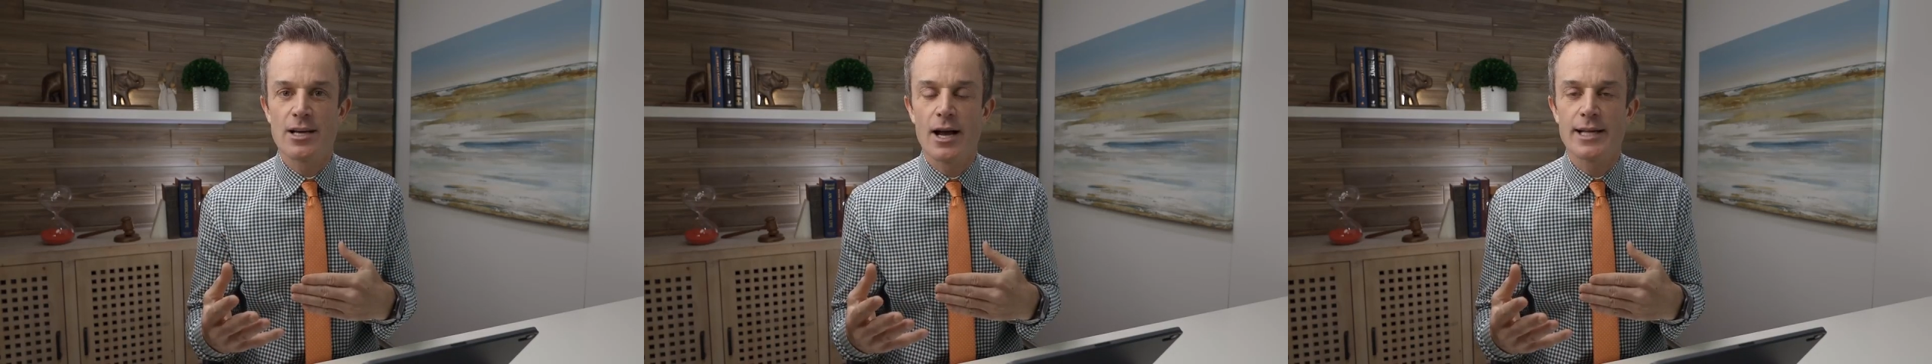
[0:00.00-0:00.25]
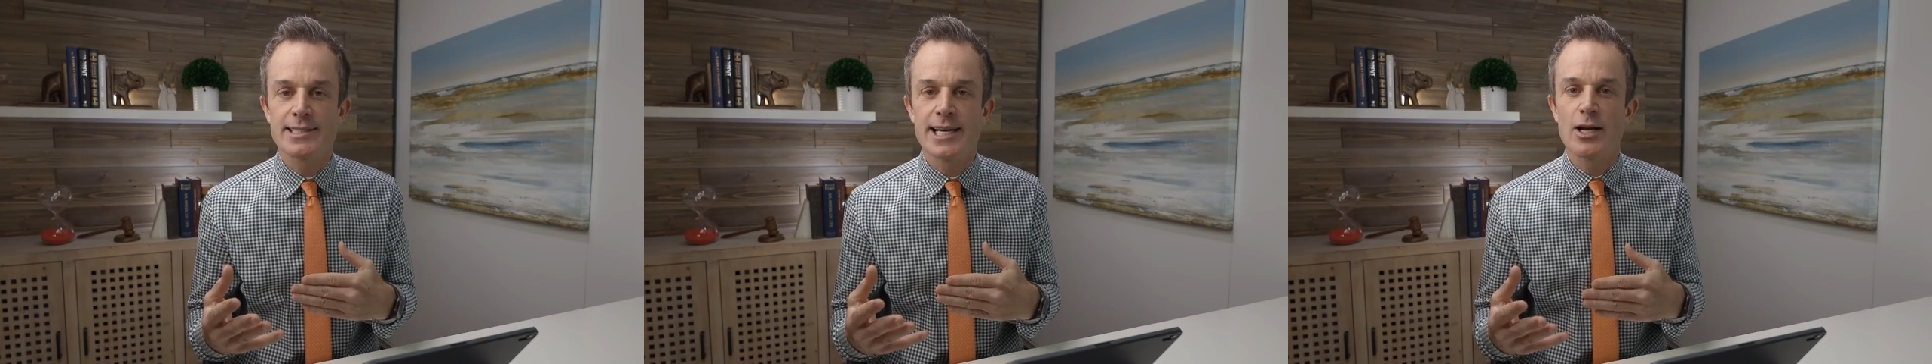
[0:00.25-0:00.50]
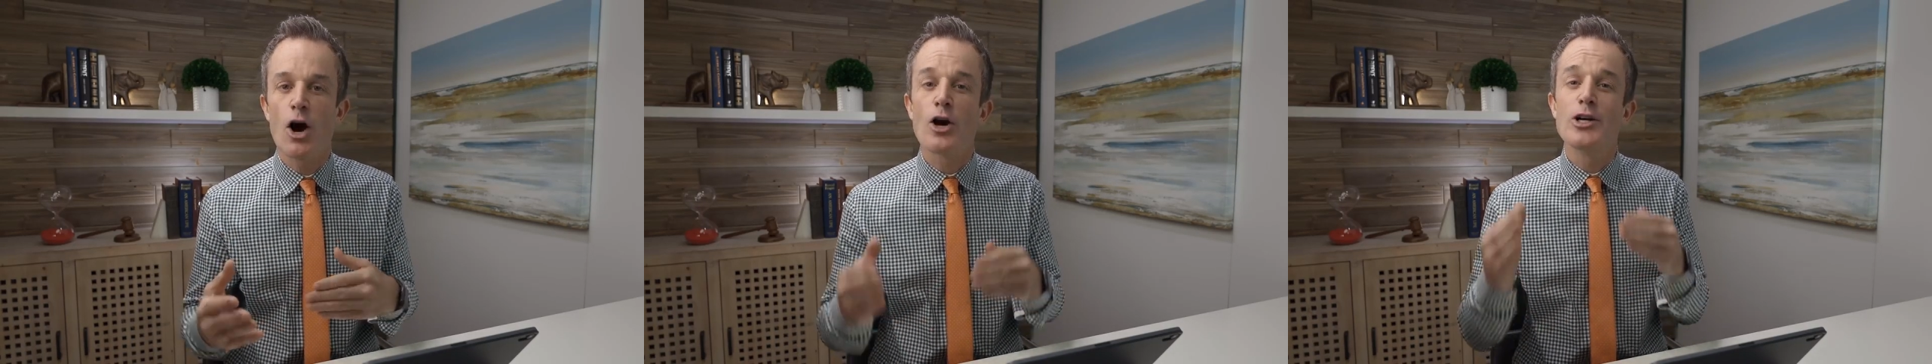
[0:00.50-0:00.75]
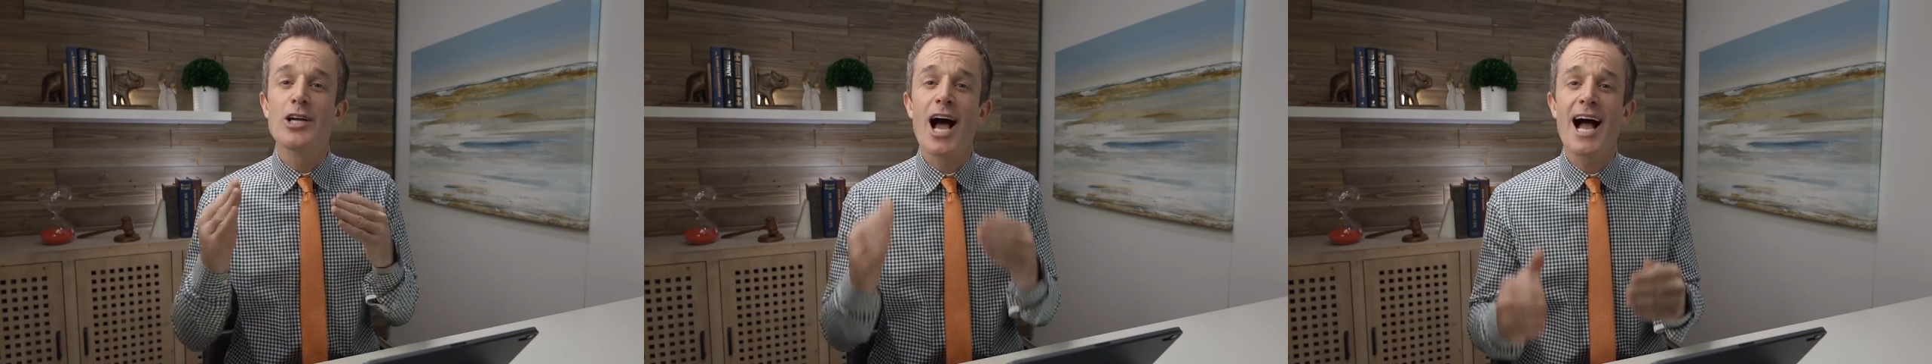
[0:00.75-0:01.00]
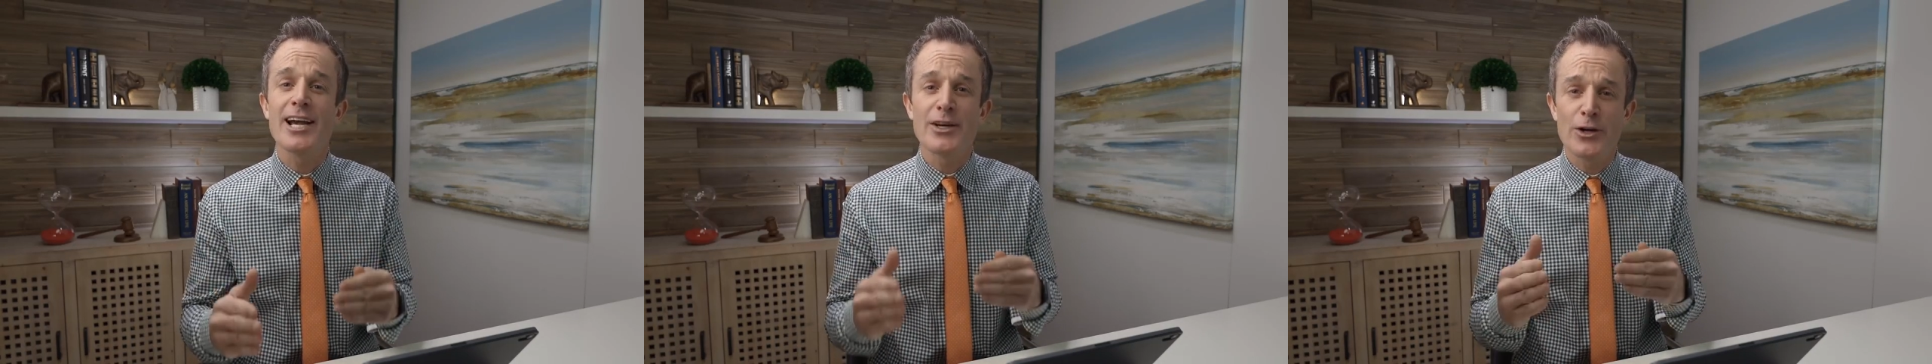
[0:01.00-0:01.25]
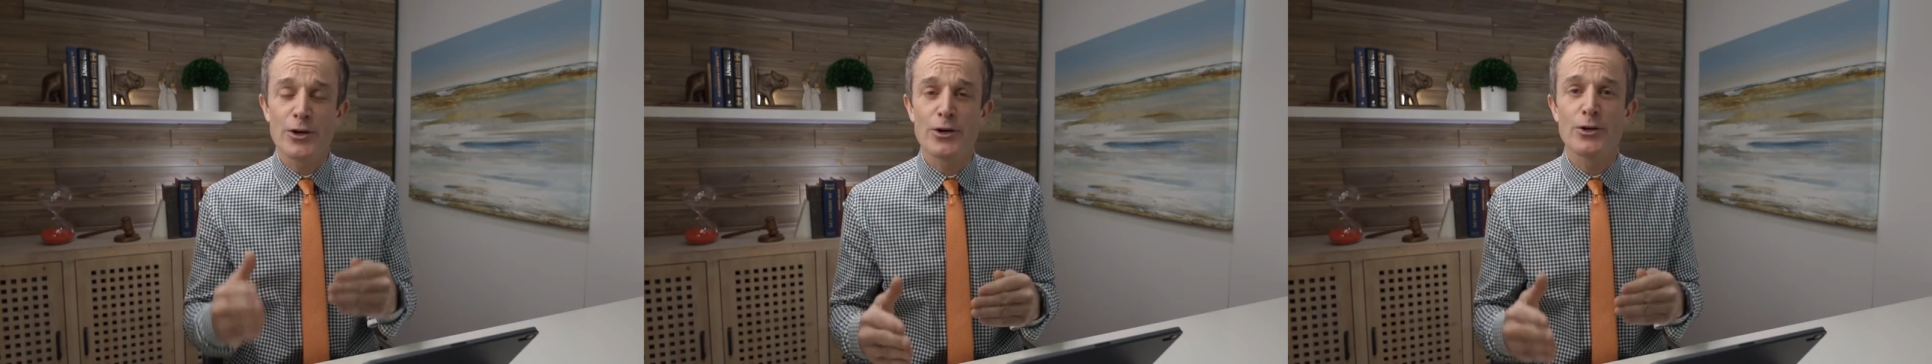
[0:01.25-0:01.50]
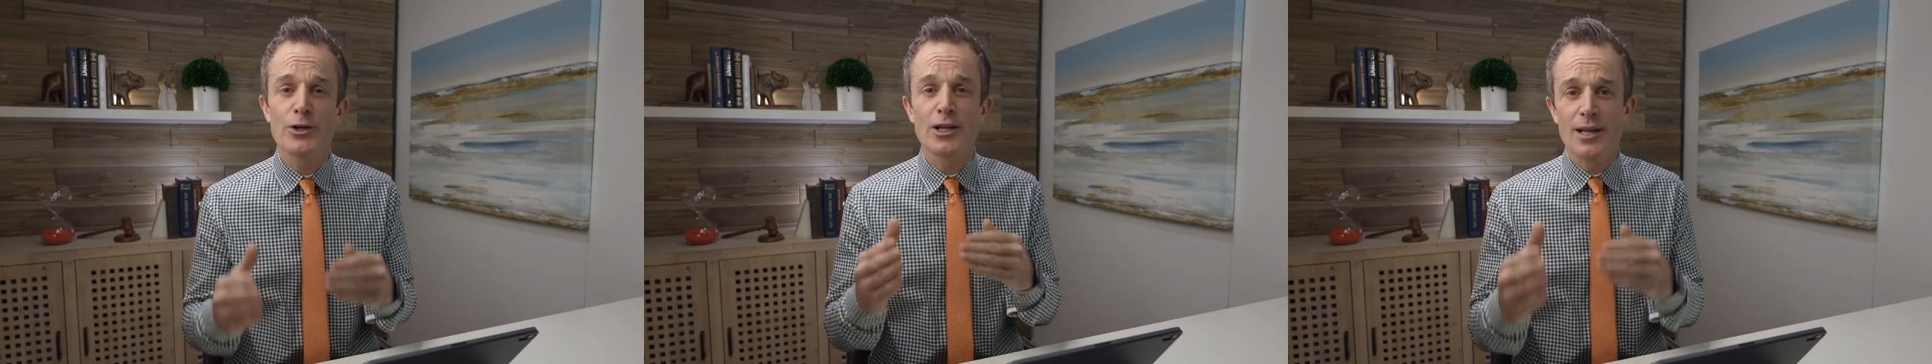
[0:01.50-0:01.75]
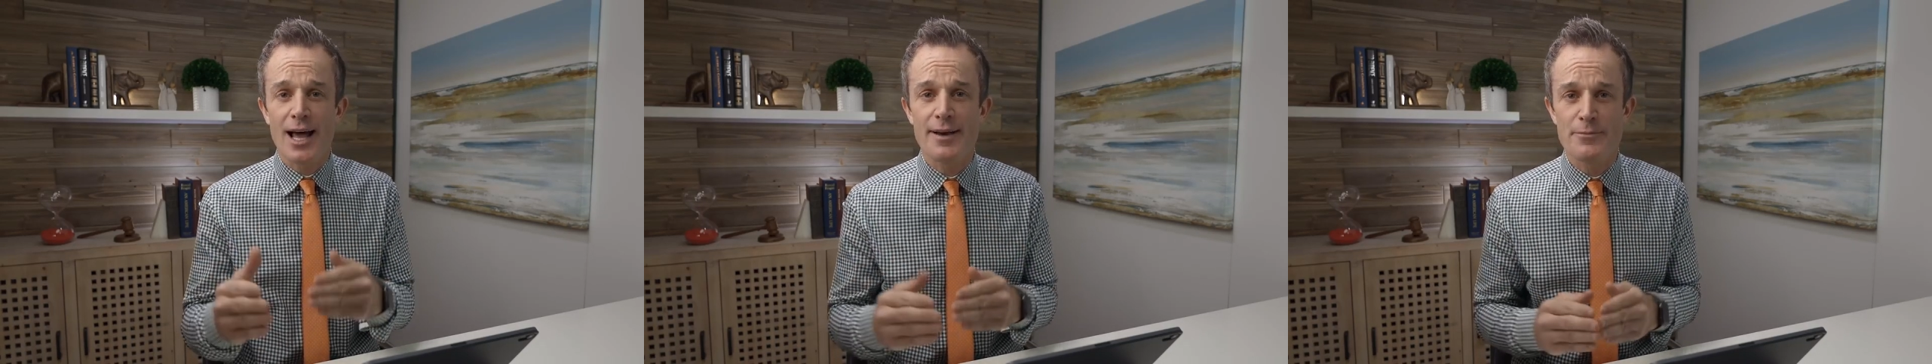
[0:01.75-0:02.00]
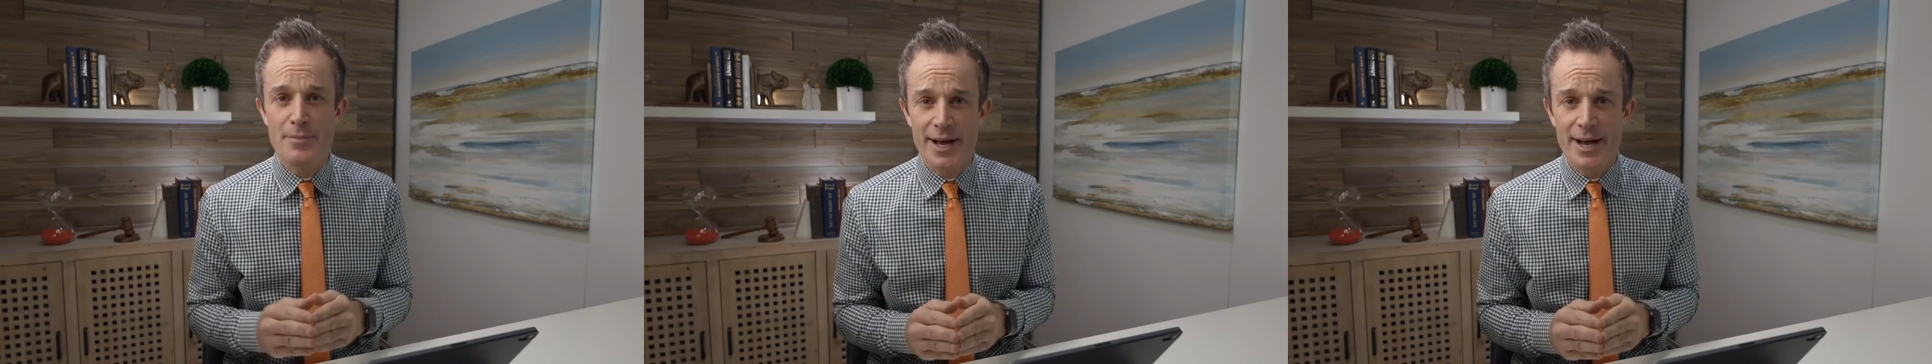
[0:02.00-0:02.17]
content are not gonna earn a lot of